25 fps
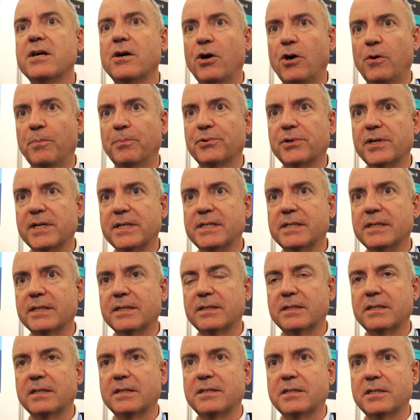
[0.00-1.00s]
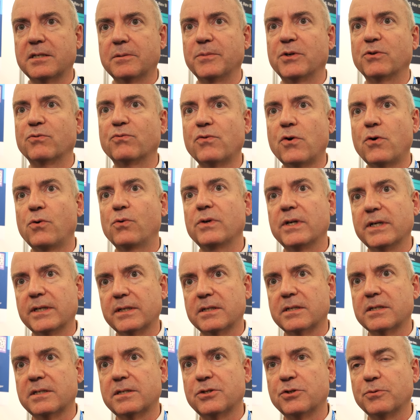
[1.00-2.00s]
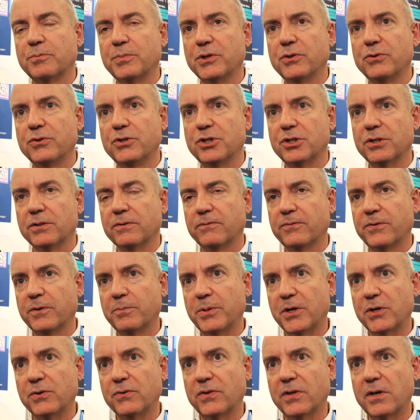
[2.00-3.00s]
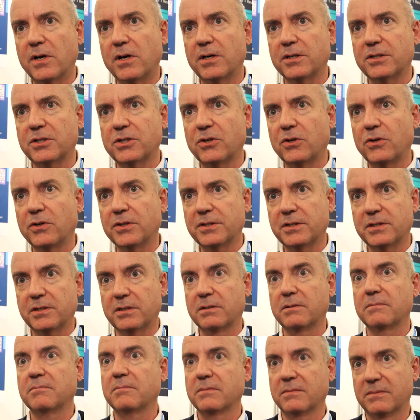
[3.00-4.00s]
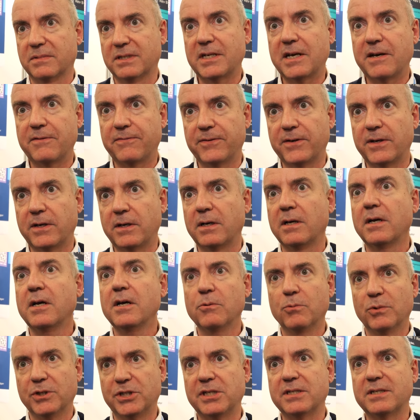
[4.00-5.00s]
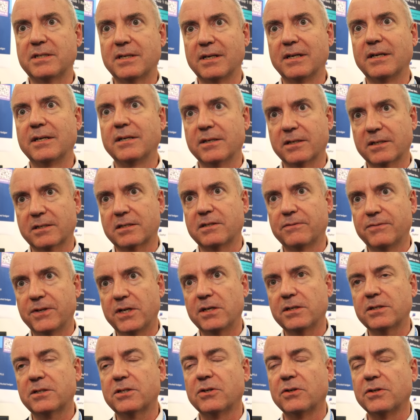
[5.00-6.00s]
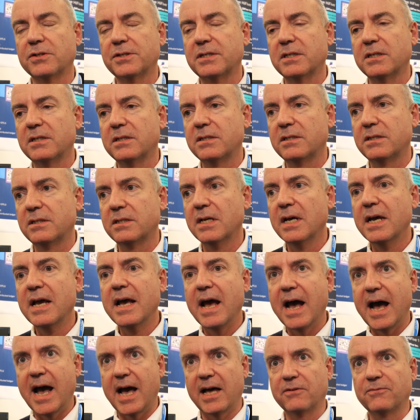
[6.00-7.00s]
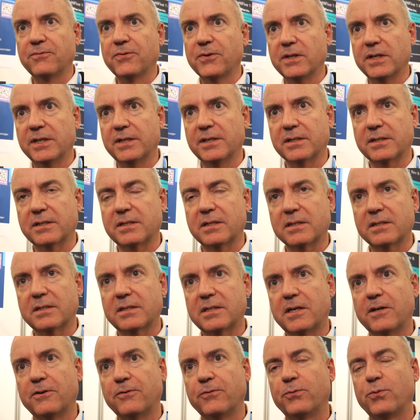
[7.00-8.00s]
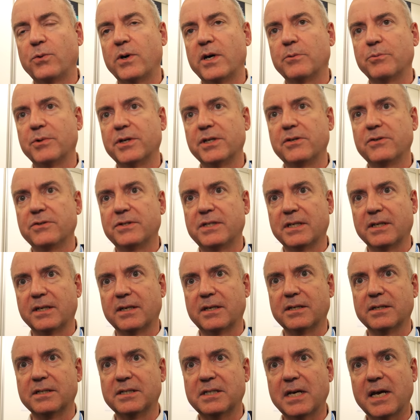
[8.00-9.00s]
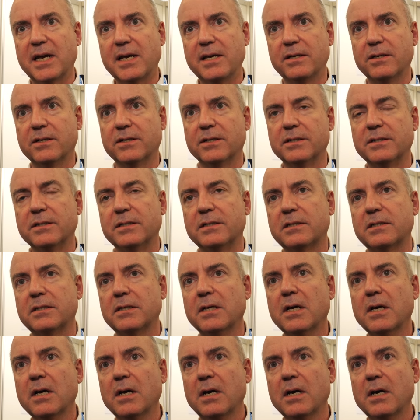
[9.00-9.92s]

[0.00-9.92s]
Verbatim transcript: operating system, a rolling distribution for both RTOS, Zephyr, which is the Linux of RTOSes, and for Linux itself where we're using containers